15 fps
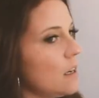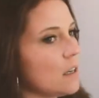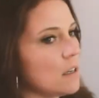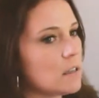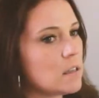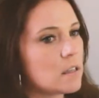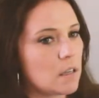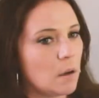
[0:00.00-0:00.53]

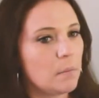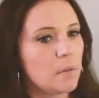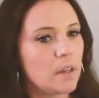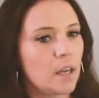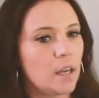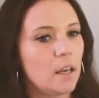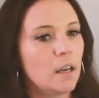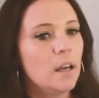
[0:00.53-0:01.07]
is
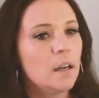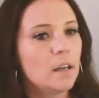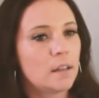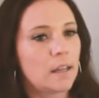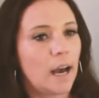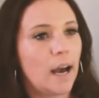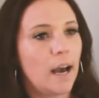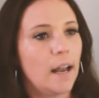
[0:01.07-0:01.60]
something
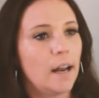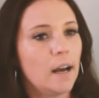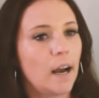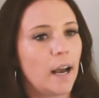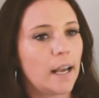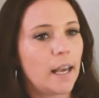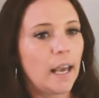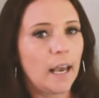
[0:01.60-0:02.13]
that
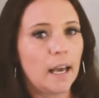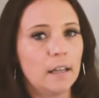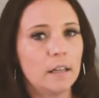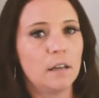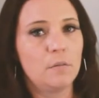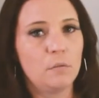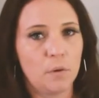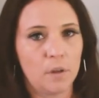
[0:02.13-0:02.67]
I can't
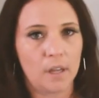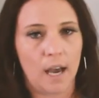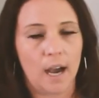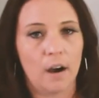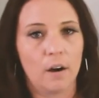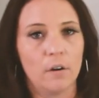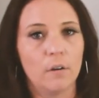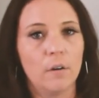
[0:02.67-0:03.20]
live
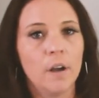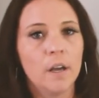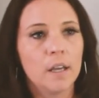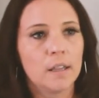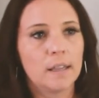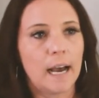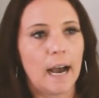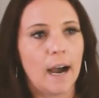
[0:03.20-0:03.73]
without,
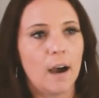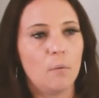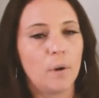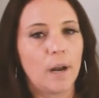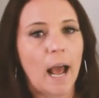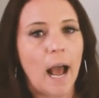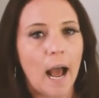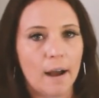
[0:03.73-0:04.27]
that
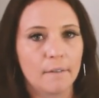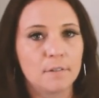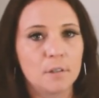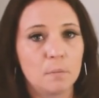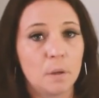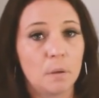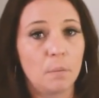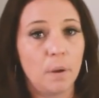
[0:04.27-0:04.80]
would have to
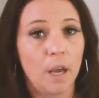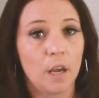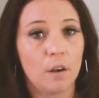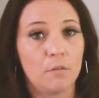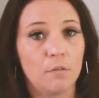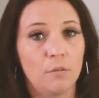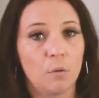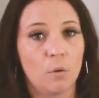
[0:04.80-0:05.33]
be paid
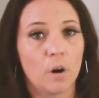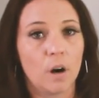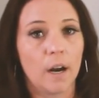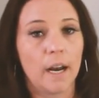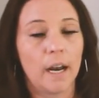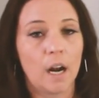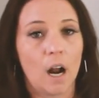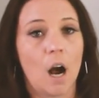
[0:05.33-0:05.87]
for,
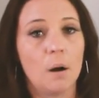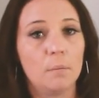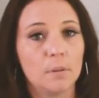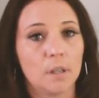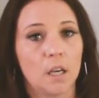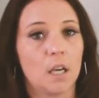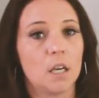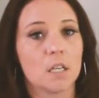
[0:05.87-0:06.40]
and an
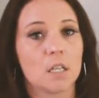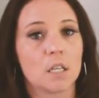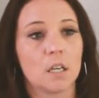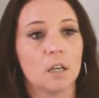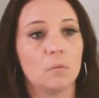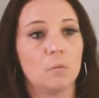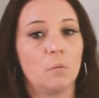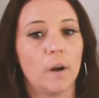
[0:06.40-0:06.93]

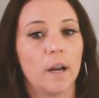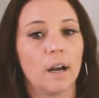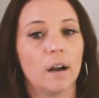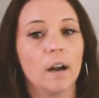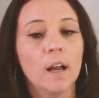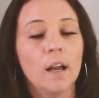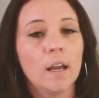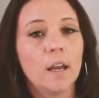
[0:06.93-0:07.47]
obligation
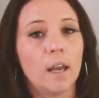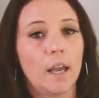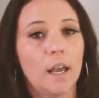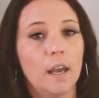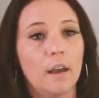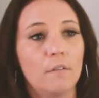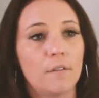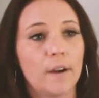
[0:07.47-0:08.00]
where
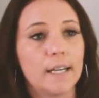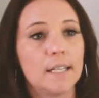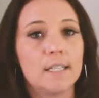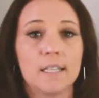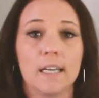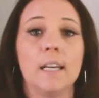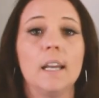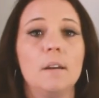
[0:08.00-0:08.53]
if I
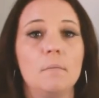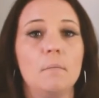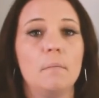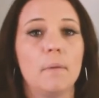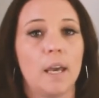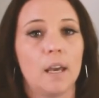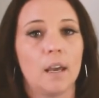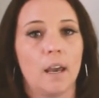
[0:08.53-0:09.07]
didn't
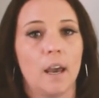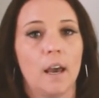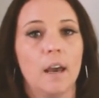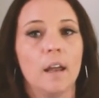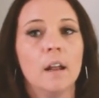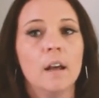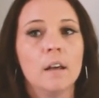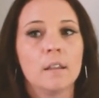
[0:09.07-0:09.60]
make
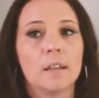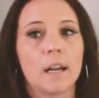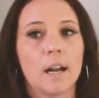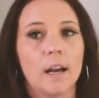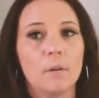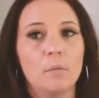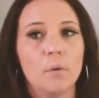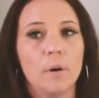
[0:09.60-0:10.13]
it, that
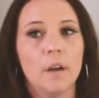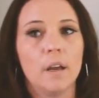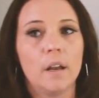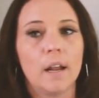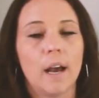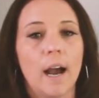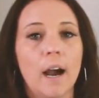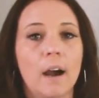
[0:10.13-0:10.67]
I would
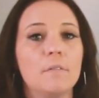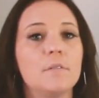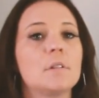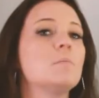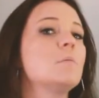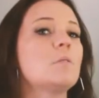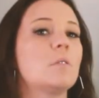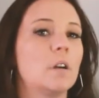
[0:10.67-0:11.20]
have
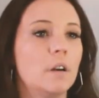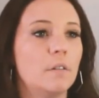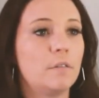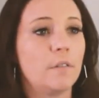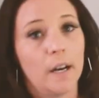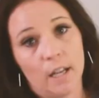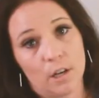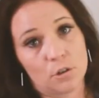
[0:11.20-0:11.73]
some sort of
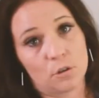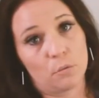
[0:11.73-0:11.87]
financial